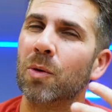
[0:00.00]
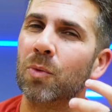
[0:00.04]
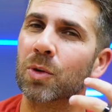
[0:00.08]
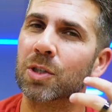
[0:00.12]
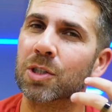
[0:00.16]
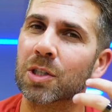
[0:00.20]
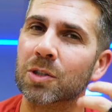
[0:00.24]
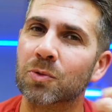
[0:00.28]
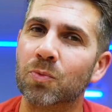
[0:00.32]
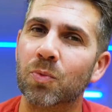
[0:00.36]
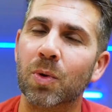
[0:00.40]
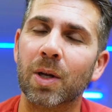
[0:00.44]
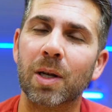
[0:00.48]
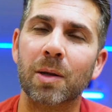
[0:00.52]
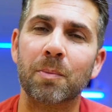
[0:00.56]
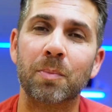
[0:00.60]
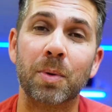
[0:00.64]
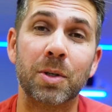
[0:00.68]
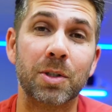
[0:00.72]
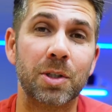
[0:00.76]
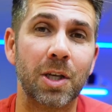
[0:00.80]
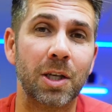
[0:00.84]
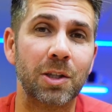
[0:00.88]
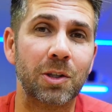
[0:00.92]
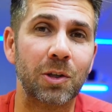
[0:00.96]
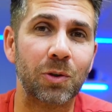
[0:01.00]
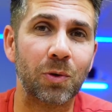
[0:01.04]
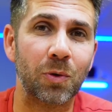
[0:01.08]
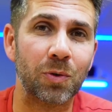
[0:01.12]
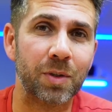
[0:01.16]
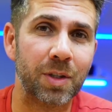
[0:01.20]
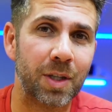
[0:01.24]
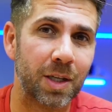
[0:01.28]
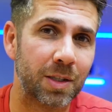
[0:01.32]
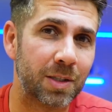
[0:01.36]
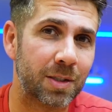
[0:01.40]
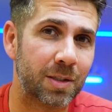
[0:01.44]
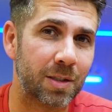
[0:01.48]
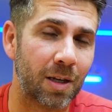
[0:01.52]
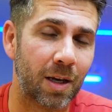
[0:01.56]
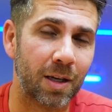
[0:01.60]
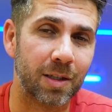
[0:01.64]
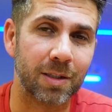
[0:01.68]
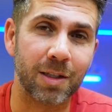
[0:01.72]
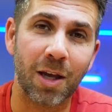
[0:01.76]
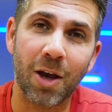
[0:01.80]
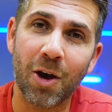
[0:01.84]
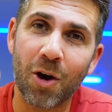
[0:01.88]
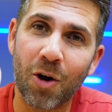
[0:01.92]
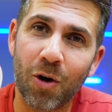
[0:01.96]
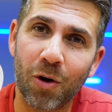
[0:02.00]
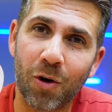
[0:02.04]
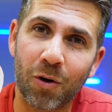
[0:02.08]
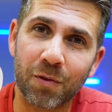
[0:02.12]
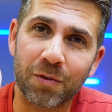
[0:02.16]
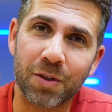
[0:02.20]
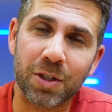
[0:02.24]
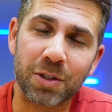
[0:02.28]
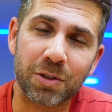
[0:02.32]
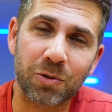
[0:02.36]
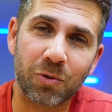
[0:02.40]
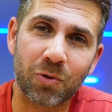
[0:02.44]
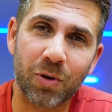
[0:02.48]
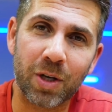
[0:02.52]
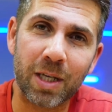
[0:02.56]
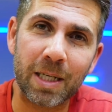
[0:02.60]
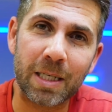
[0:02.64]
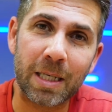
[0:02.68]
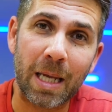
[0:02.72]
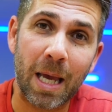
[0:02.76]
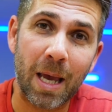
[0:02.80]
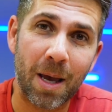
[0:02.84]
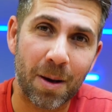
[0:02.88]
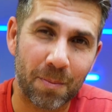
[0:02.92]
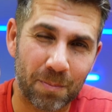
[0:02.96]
which is really appreciated on this side of the screen.